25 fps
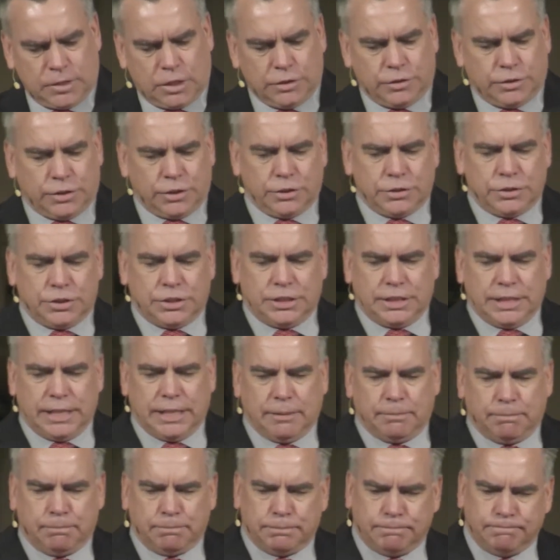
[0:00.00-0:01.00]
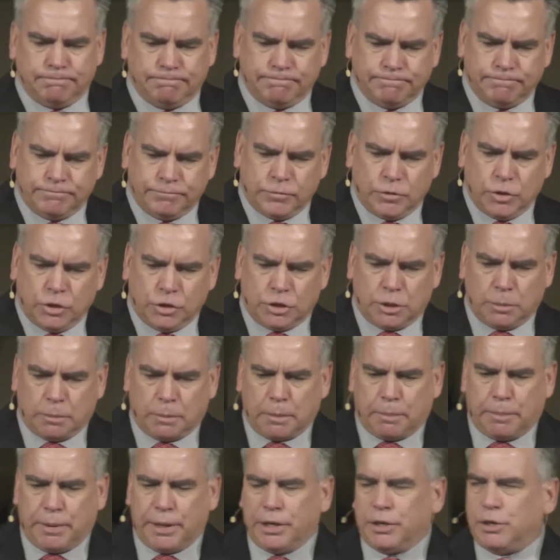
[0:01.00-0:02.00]
A third step to
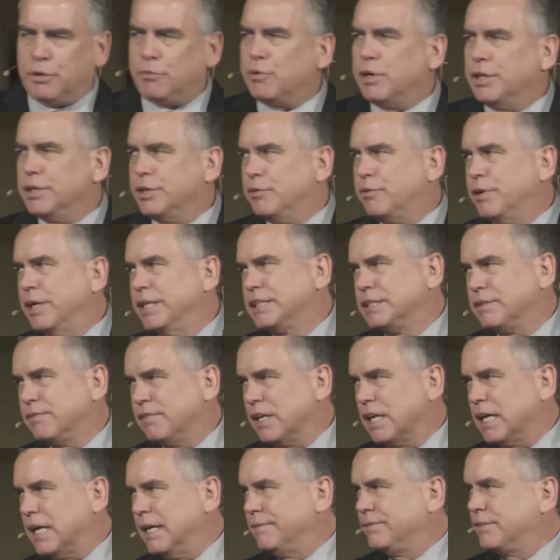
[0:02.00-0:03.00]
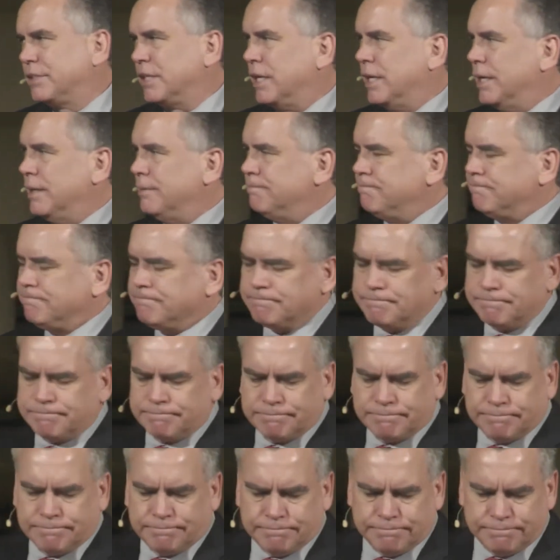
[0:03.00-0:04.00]
prepare to run the race of a lifetime.
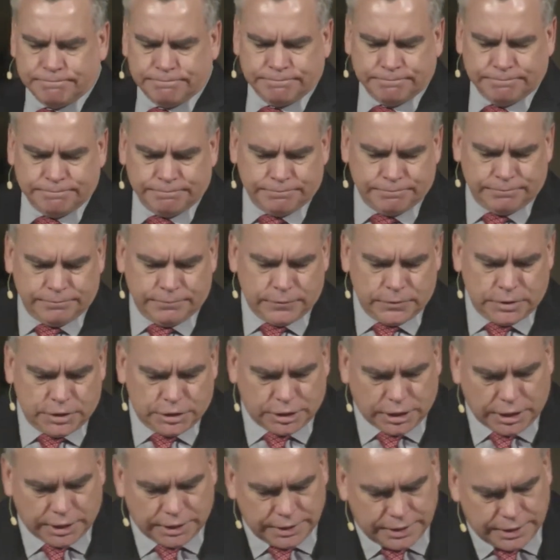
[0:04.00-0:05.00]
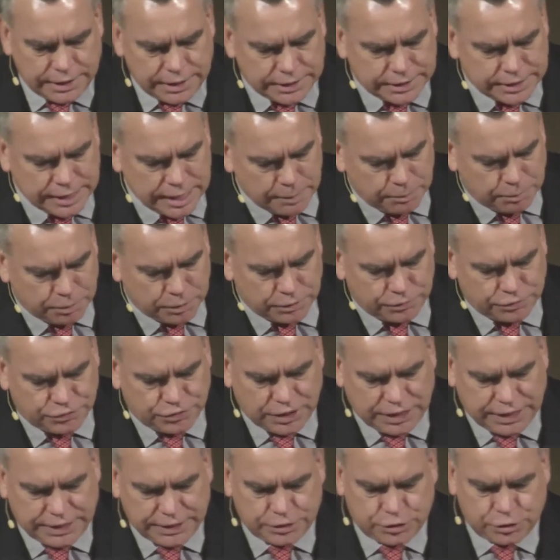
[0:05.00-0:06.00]
Study the example of
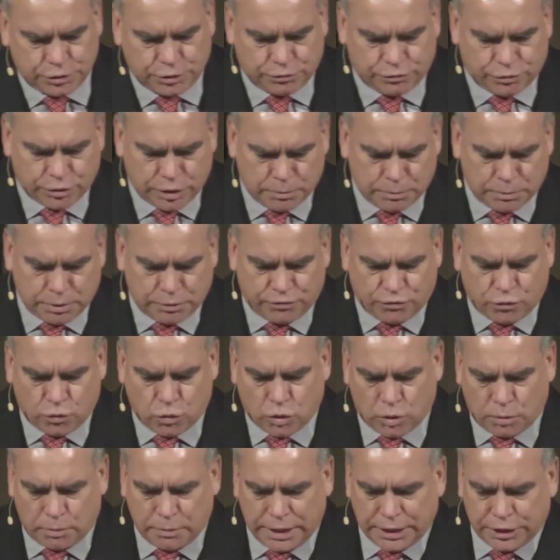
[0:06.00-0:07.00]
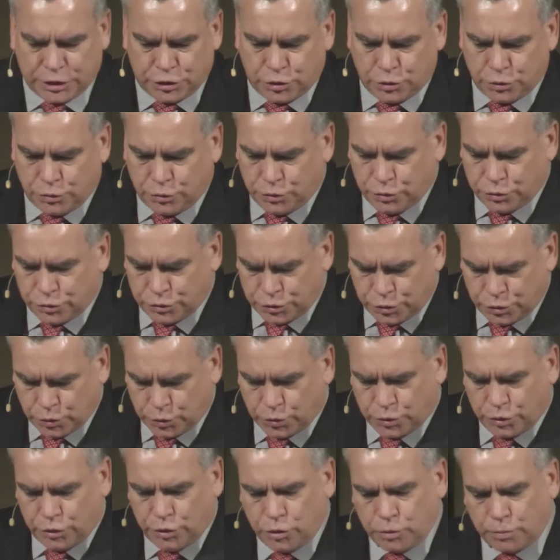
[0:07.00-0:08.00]
saints who have run before. Make
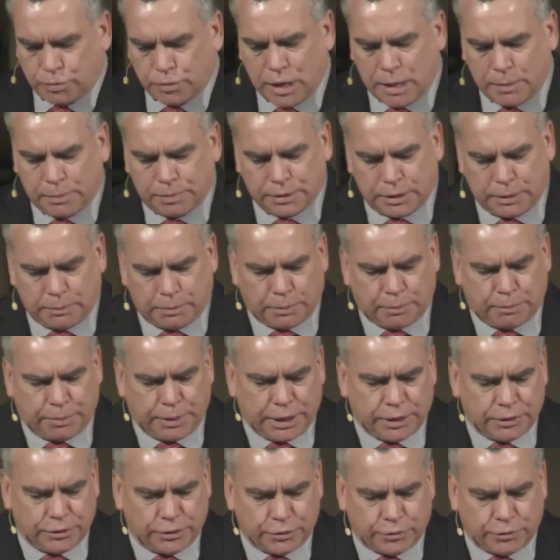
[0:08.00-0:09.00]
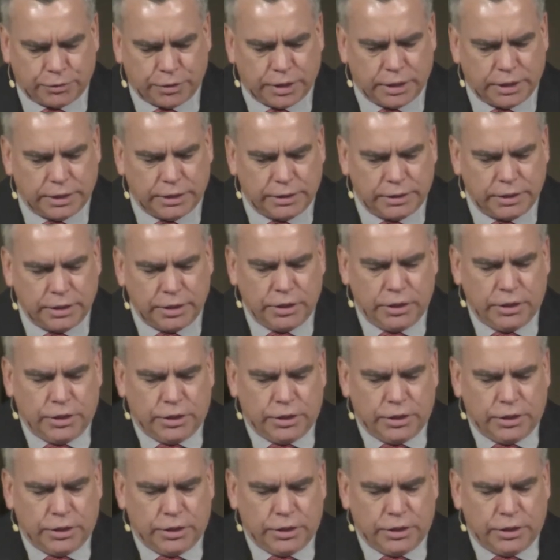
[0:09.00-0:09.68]
sure, you are properly prepared to run.